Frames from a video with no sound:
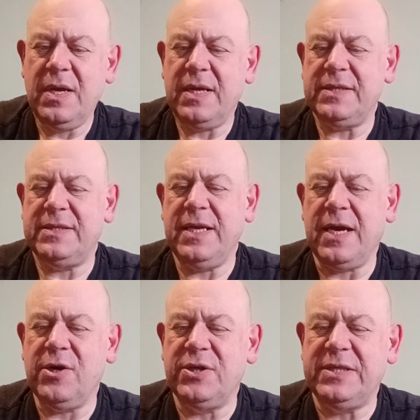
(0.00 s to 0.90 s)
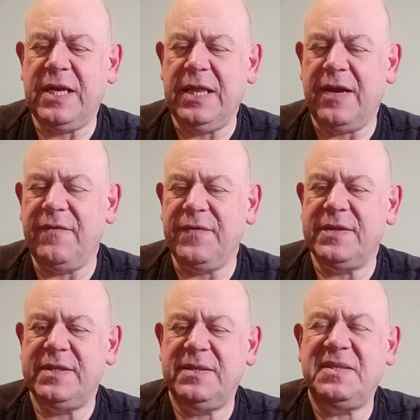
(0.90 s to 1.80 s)
as I say I could sell that for
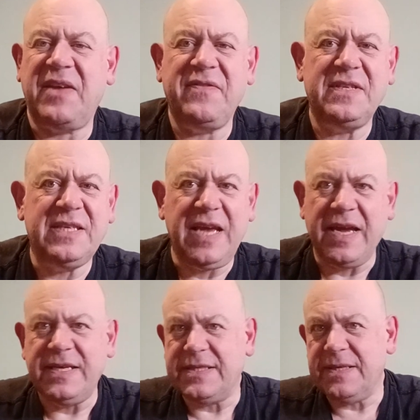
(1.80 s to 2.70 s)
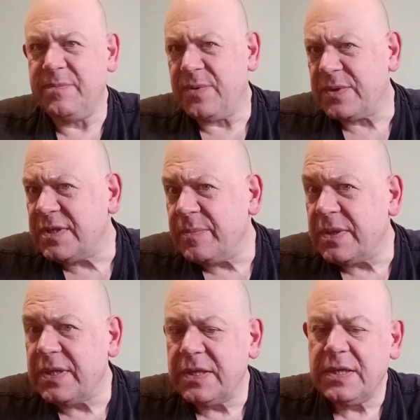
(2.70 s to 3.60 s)
70 80
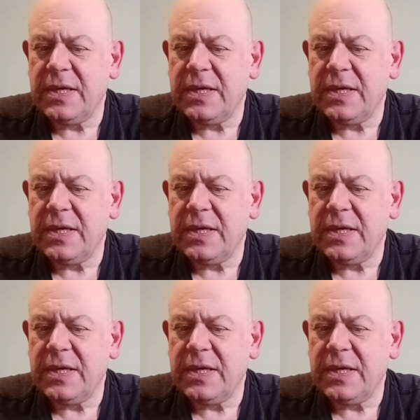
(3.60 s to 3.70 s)
possibly